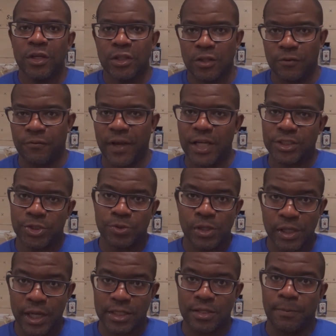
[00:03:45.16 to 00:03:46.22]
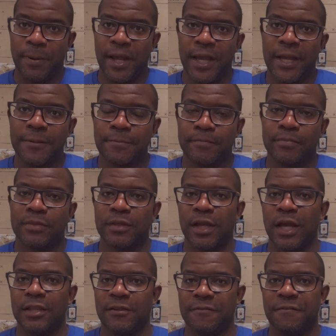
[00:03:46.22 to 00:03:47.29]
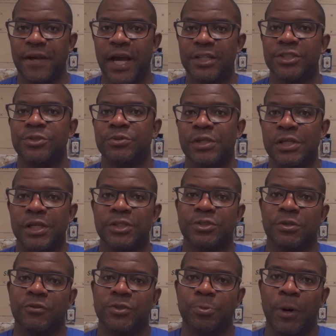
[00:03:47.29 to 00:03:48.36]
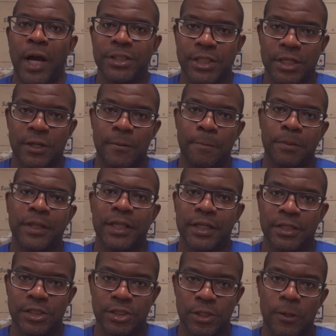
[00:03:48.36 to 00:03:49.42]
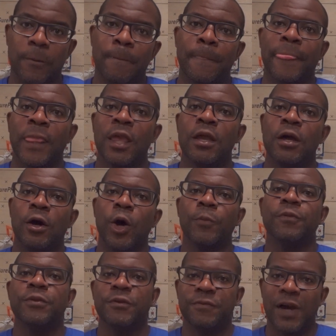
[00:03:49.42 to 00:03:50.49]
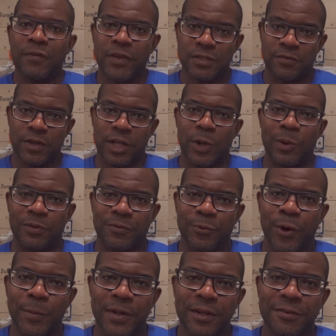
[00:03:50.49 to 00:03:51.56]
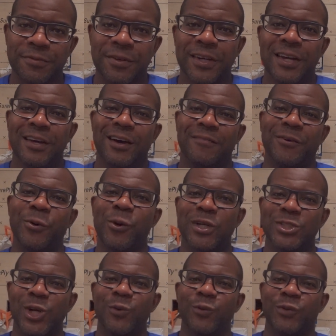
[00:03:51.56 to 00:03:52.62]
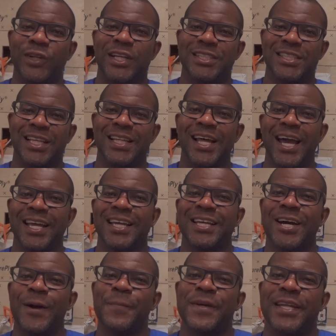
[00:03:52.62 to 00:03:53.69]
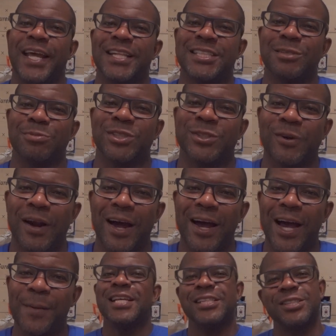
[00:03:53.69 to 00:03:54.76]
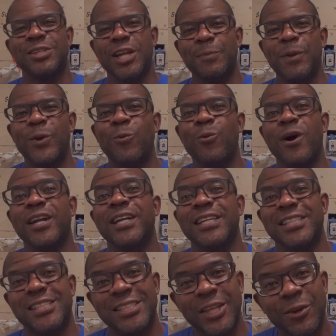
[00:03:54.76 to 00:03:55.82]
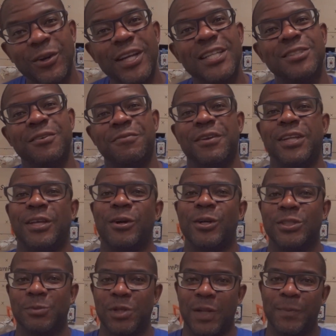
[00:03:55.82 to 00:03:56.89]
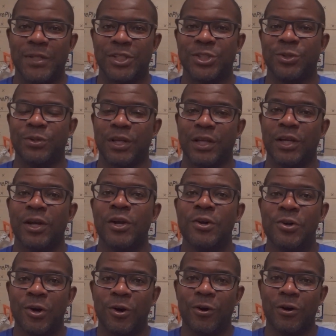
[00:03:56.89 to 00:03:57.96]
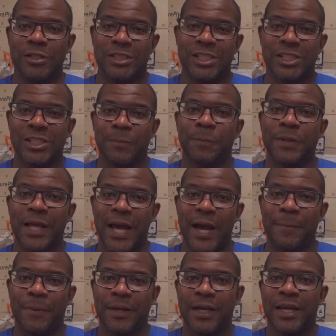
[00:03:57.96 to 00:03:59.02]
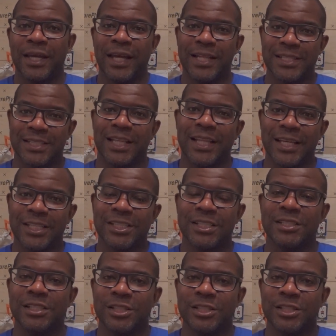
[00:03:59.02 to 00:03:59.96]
the faster you can get to paint, and the faster you can get your project completed. So hopefully you found this video informative. Of course, don't forget to like, comment, and subscribe. This is gonna be one in a series of videos I'm gonna be shooting on shiplap installation,